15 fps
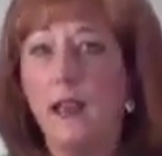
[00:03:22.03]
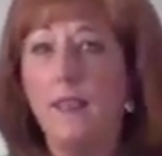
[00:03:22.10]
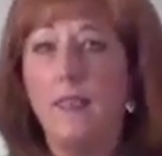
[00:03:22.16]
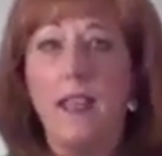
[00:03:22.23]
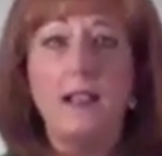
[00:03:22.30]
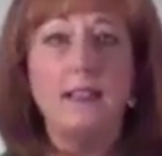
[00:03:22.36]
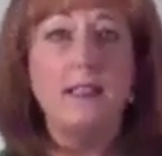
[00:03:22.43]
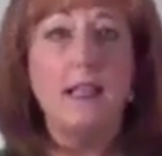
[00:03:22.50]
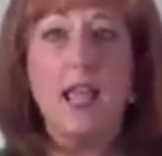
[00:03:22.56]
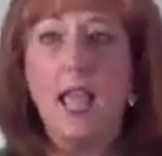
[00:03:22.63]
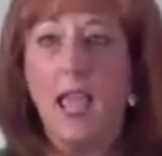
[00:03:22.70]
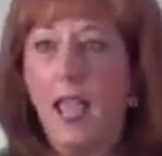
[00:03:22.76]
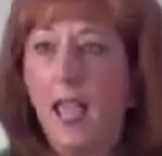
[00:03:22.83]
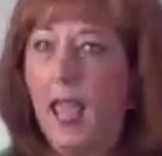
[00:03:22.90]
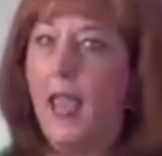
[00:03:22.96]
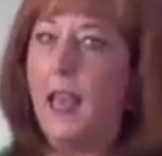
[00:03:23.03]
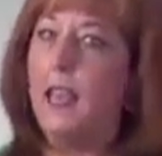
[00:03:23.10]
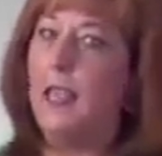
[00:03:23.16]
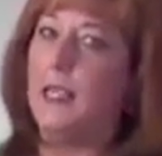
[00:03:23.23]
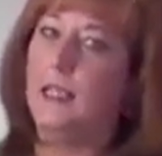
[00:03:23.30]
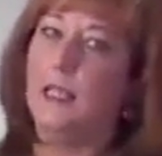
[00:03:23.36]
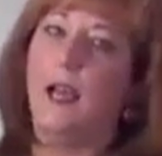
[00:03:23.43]
and that's
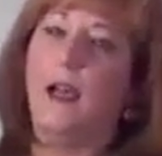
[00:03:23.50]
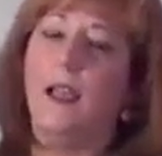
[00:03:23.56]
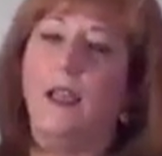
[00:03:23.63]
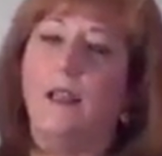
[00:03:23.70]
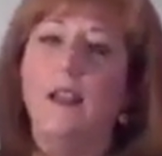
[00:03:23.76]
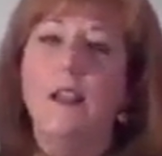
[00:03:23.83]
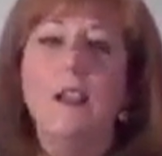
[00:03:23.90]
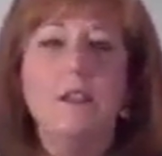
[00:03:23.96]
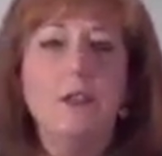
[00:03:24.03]
any diet.